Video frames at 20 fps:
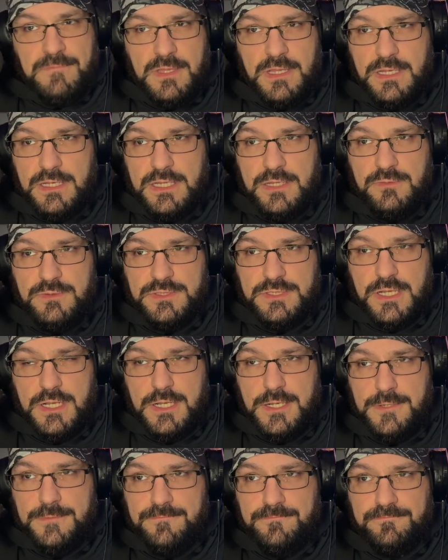And he was
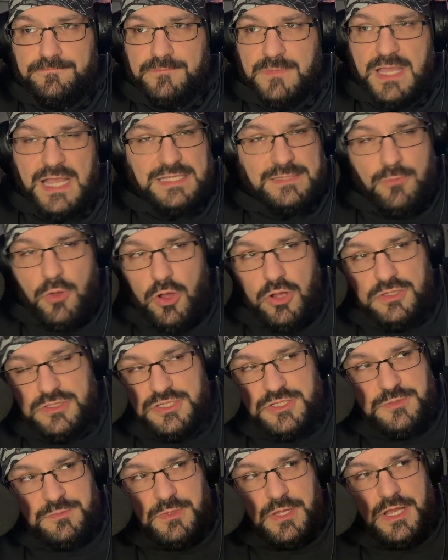he had them all on
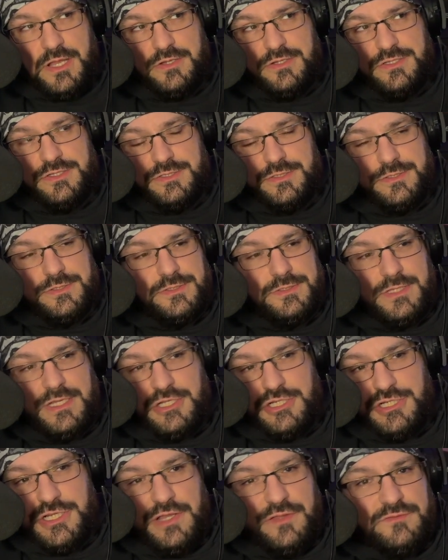display on his like
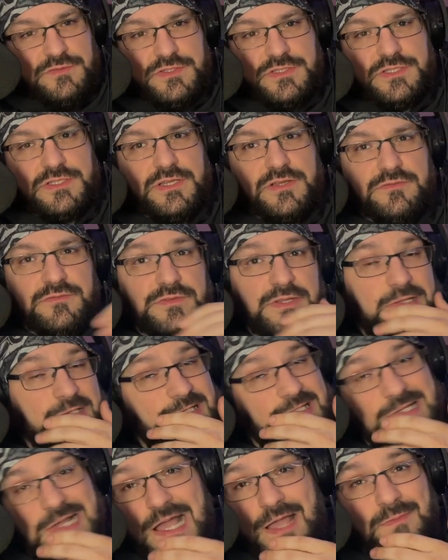shelves and stuff. And at the
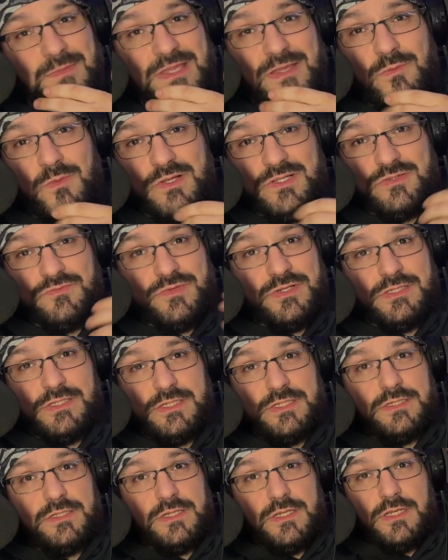time, he wasn't
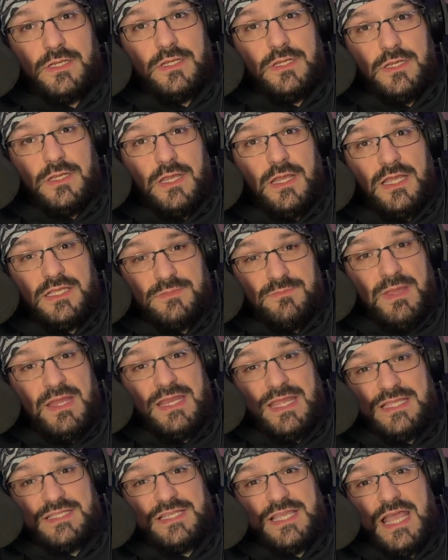really as
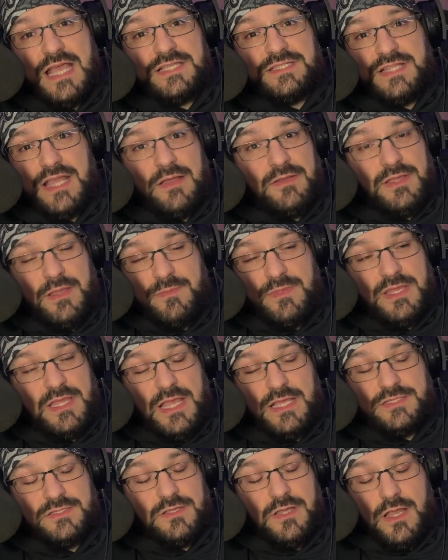many as he has now. He
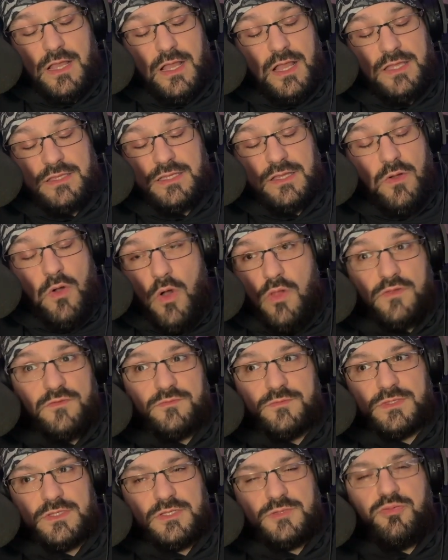has, I think, all of
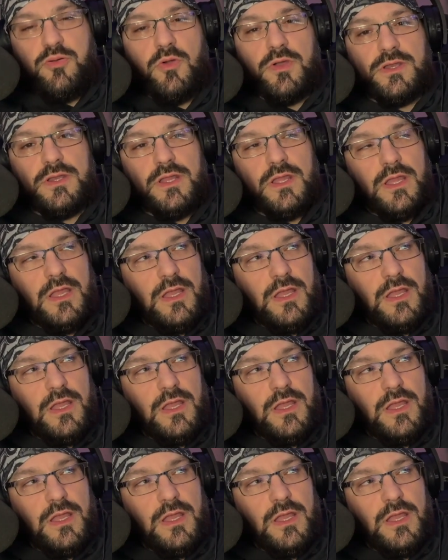them at this point.